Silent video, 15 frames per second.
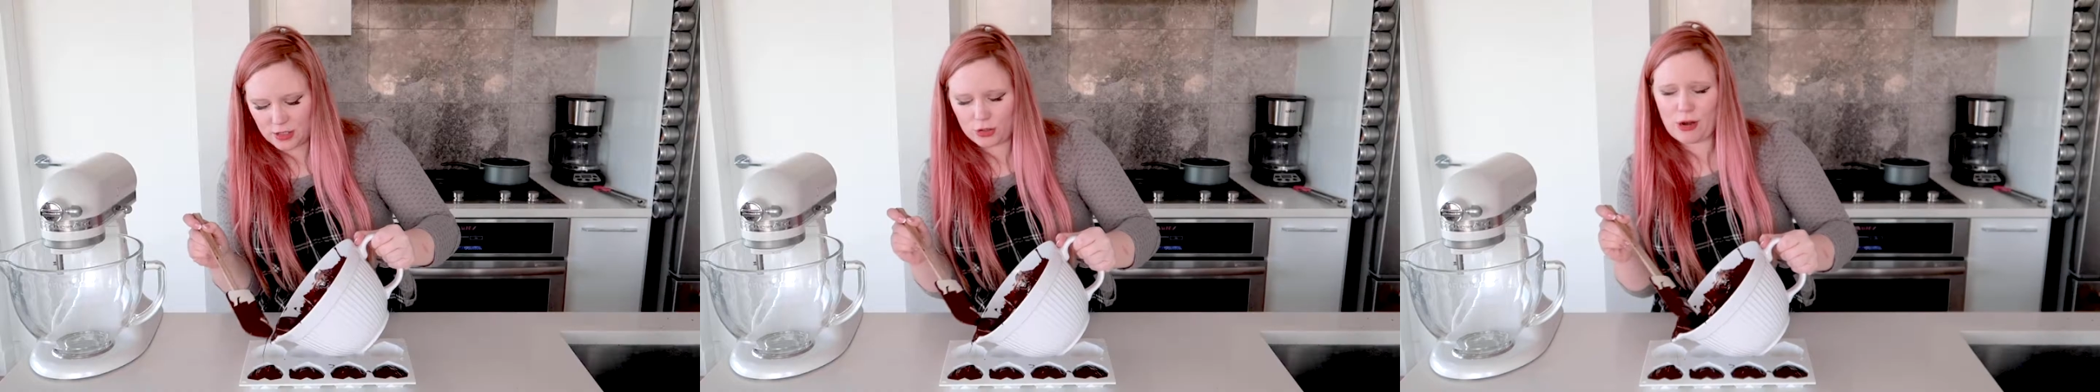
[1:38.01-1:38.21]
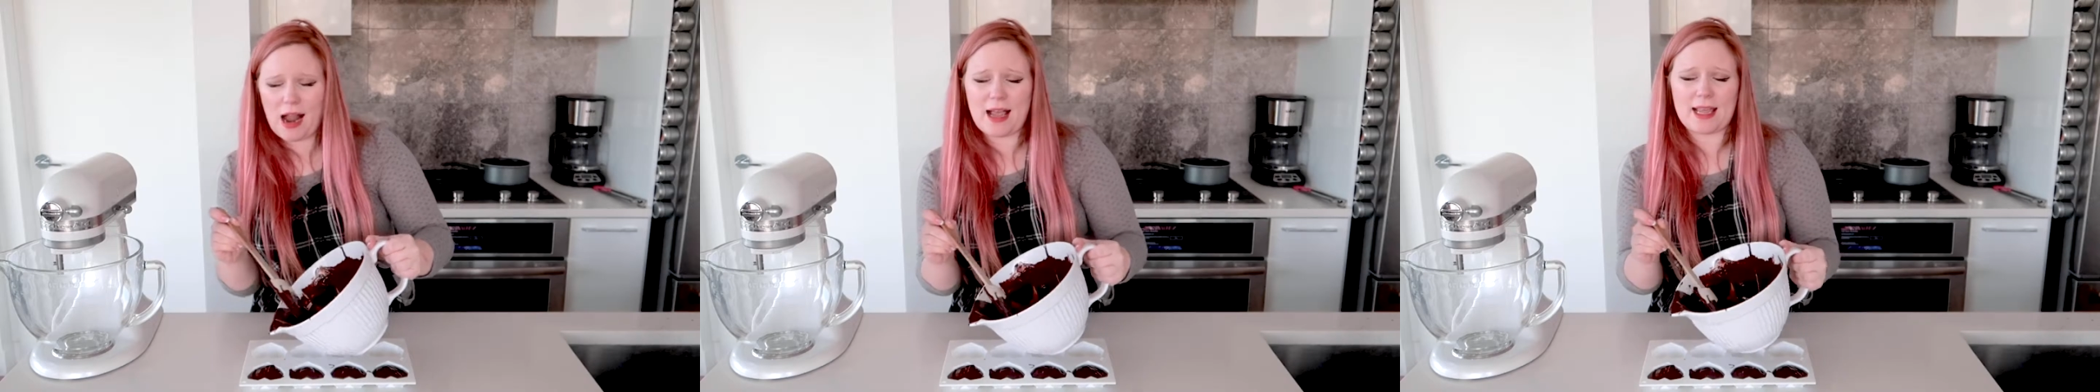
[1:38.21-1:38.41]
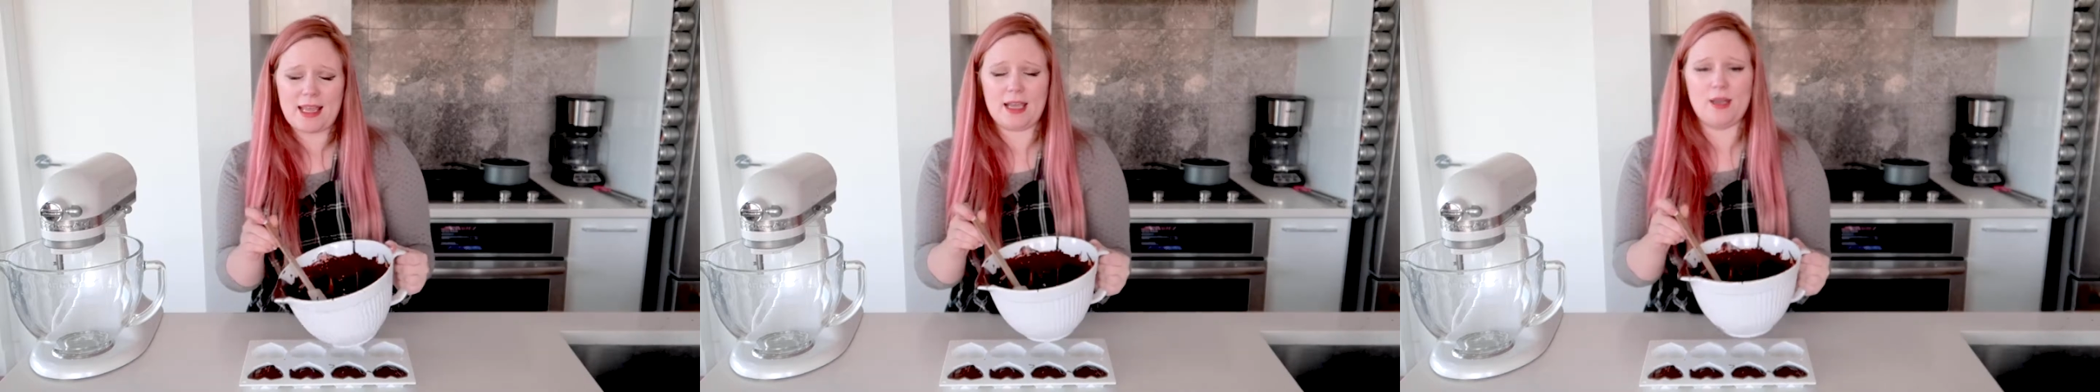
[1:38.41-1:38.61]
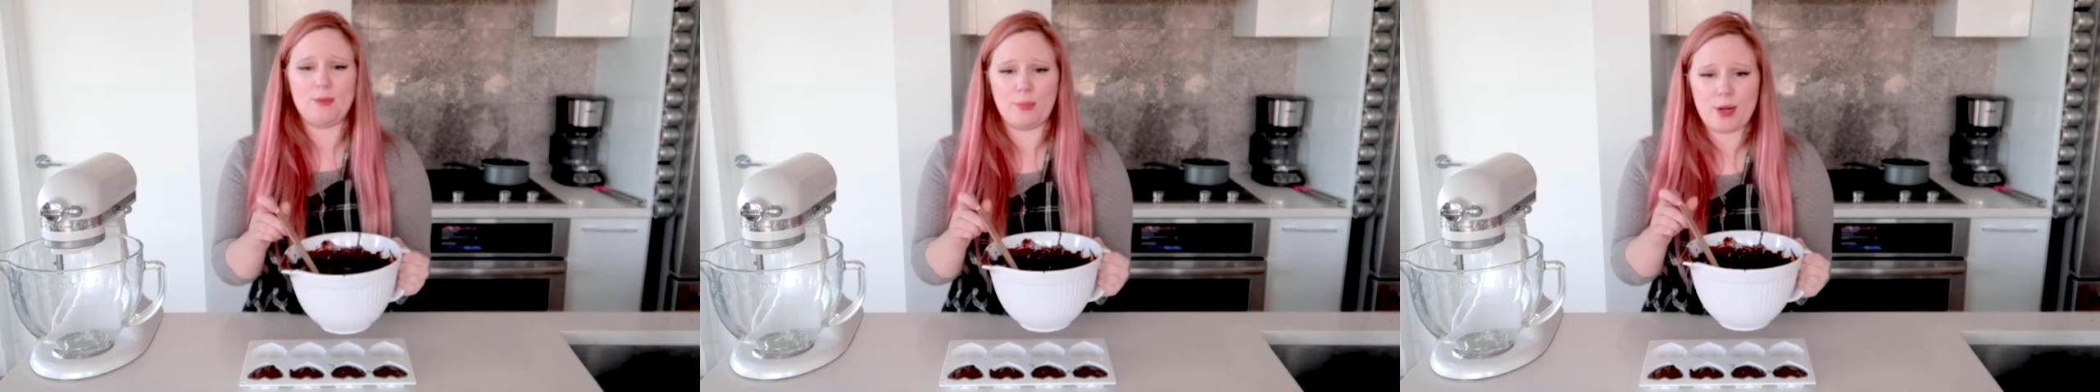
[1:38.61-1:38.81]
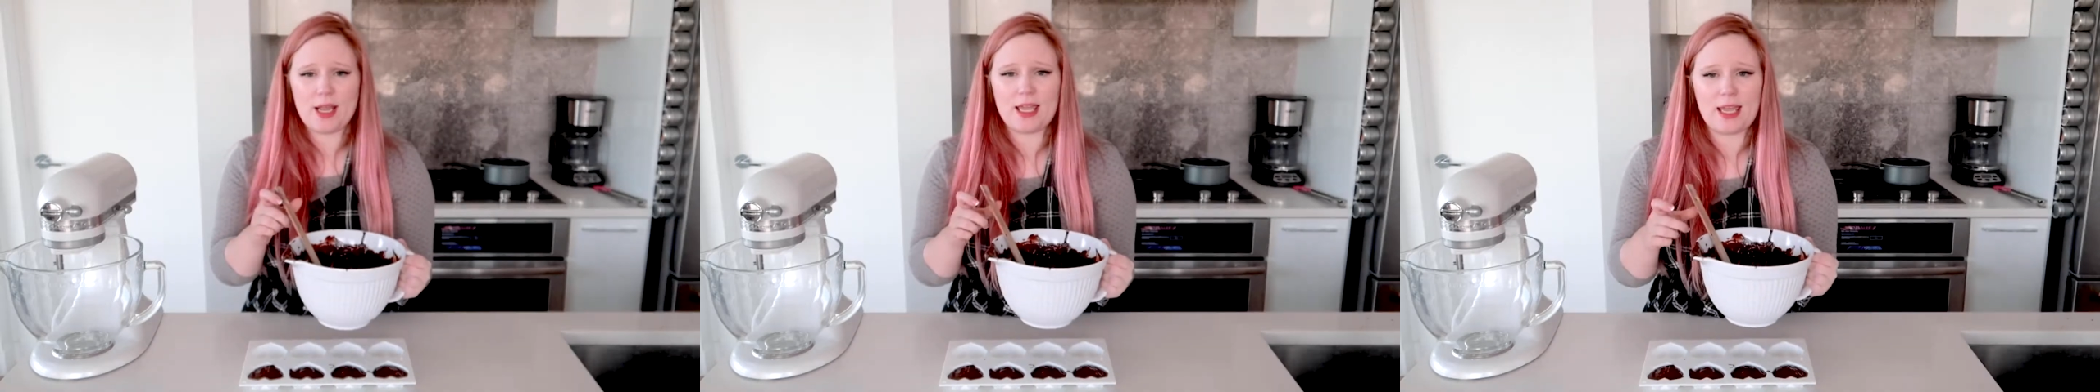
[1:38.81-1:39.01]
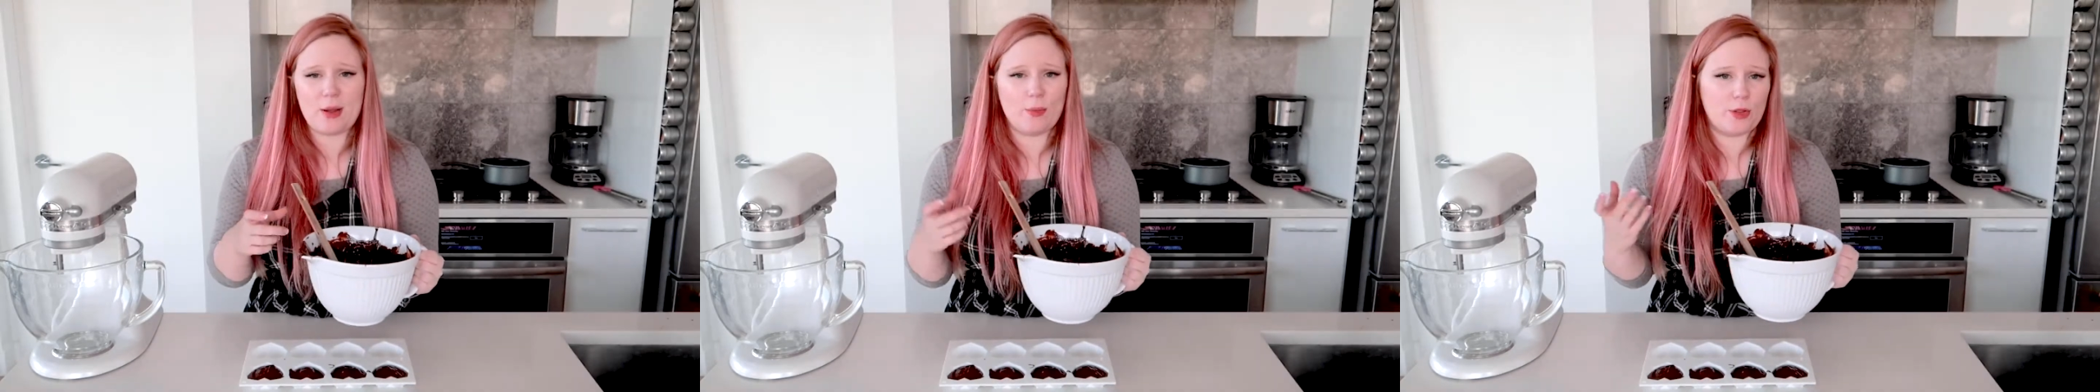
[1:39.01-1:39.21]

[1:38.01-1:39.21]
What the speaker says: cracking and breaking